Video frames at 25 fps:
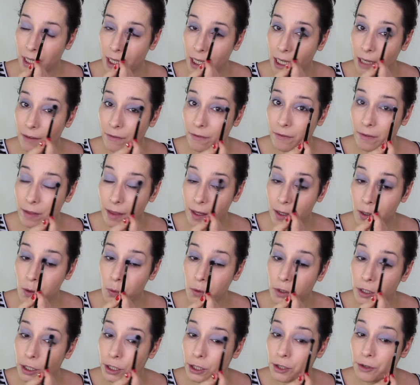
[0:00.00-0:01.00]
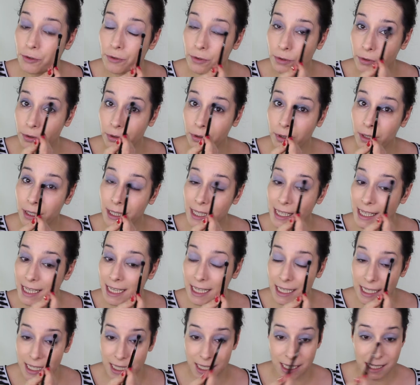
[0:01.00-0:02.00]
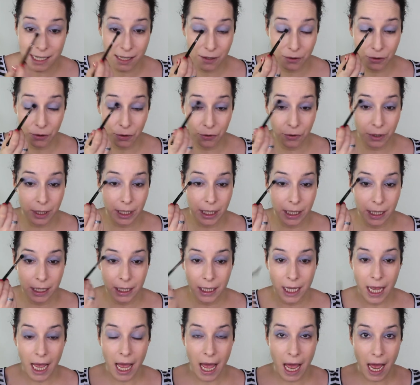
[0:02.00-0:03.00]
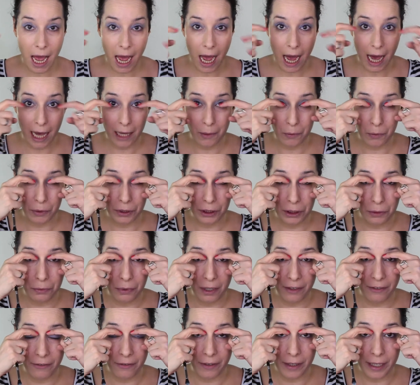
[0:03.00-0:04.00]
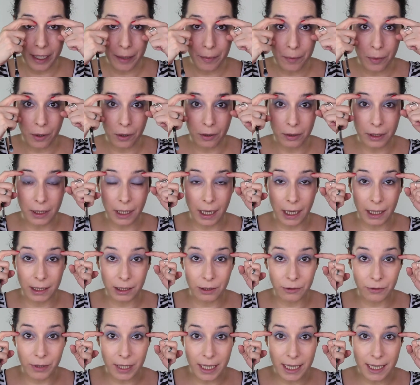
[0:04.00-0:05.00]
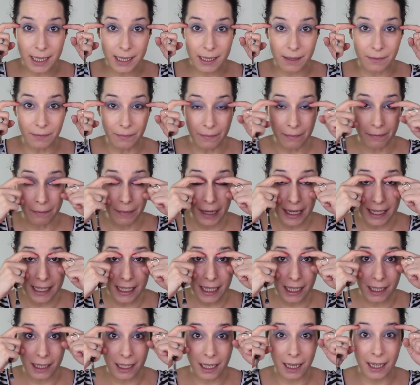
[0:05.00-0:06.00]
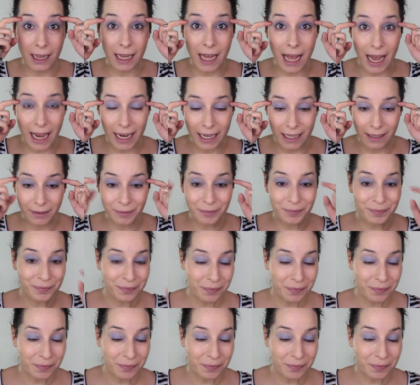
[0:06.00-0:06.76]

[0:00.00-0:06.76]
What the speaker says: If this were a true 60s tutorial, I would do a very bold cut crease, basically a line